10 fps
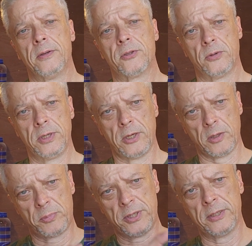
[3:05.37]
So yeah,
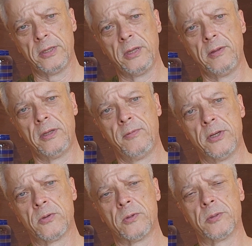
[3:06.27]
you're protecting the
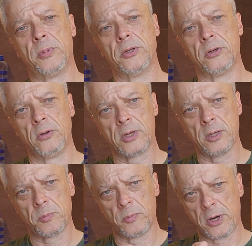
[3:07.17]
individuals, but you're
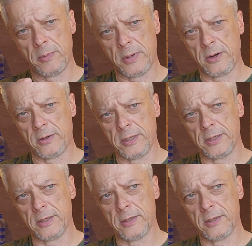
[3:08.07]
looking primarily